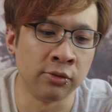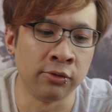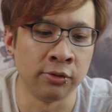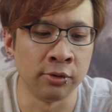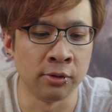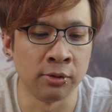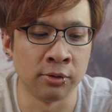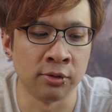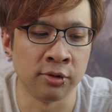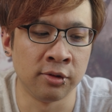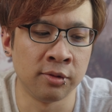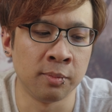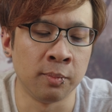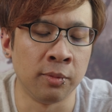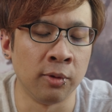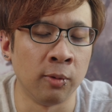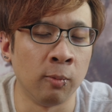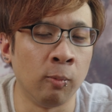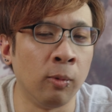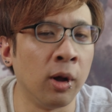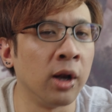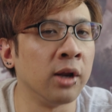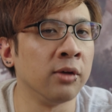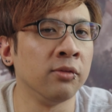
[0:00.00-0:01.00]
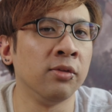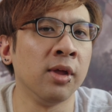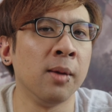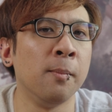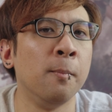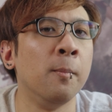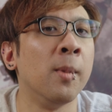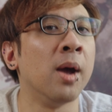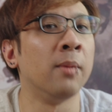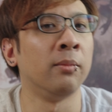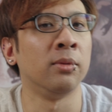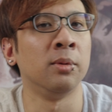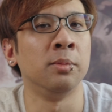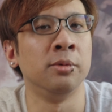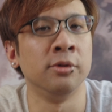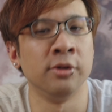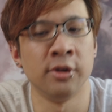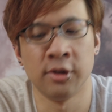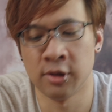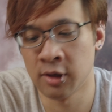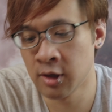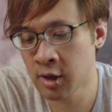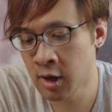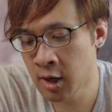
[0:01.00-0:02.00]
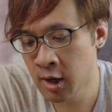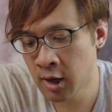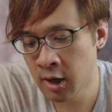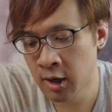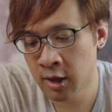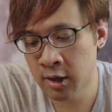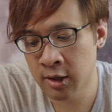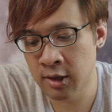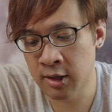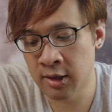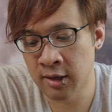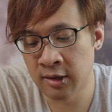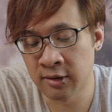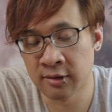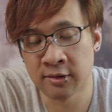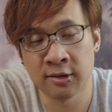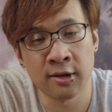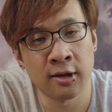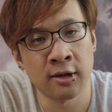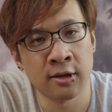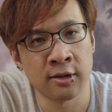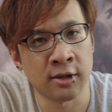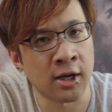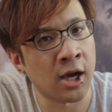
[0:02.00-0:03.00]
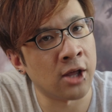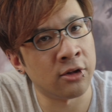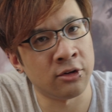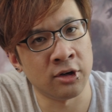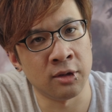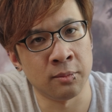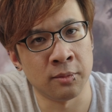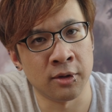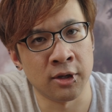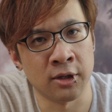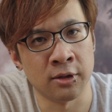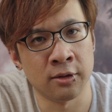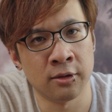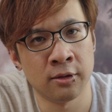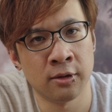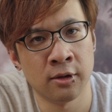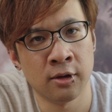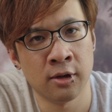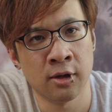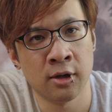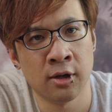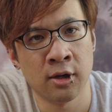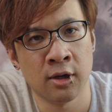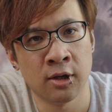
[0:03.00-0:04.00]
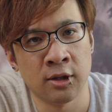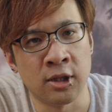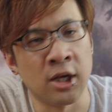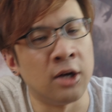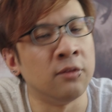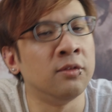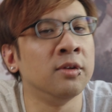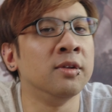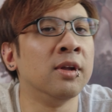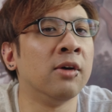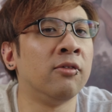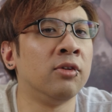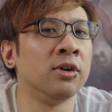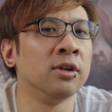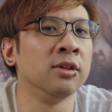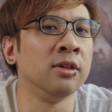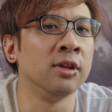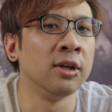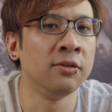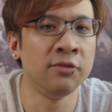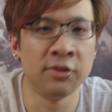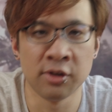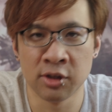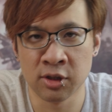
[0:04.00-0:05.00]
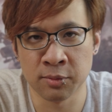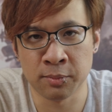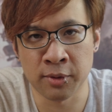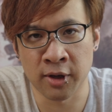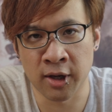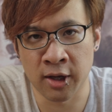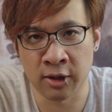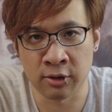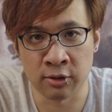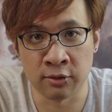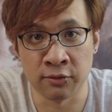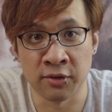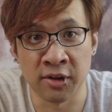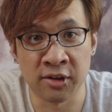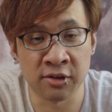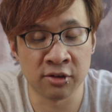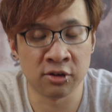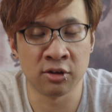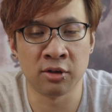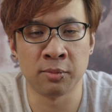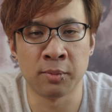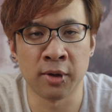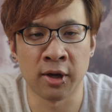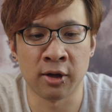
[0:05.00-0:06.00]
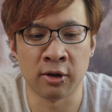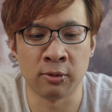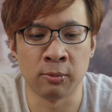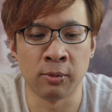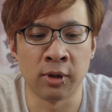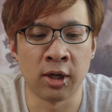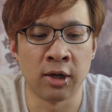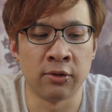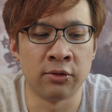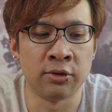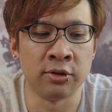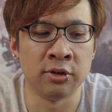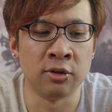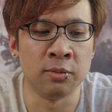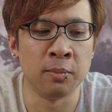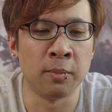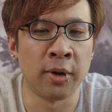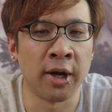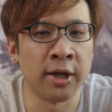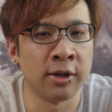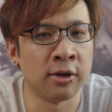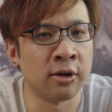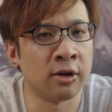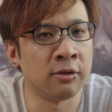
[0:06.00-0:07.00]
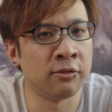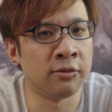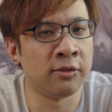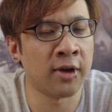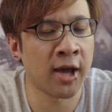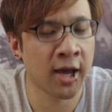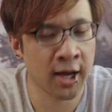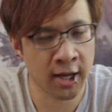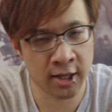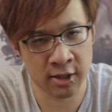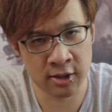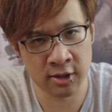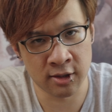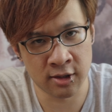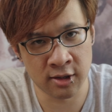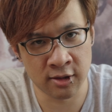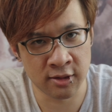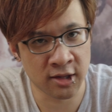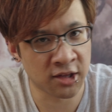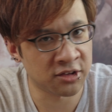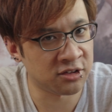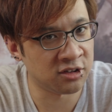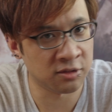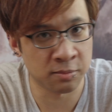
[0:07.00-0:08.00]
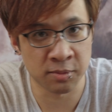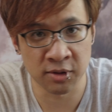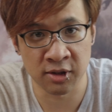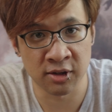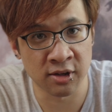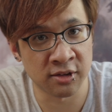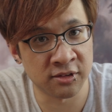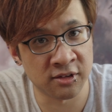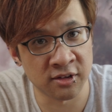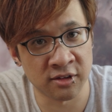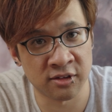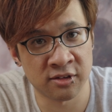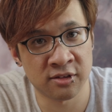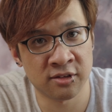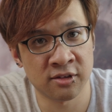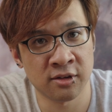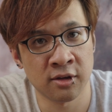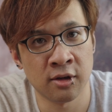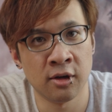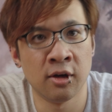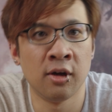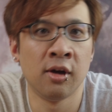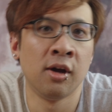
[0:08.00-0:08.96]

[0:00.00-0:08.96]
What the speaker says: foods, but one of them memorably is Calorie Mate. Now, if you never lived in Japan or visited Japan or whatever, you might not have had it, and that's just because it's